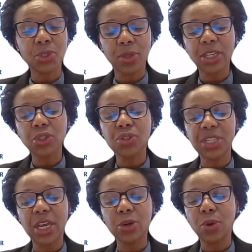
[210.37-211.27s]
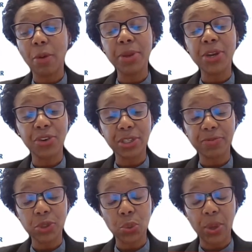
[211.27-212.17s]
so that should tell you how many
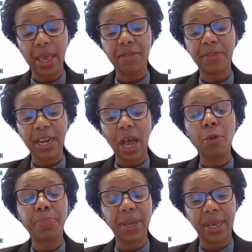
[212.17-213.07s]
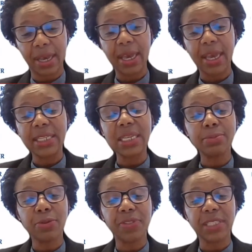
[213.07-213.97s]
reservoirs we have and how big in
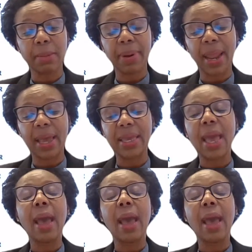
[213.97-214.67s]
terms of the supply.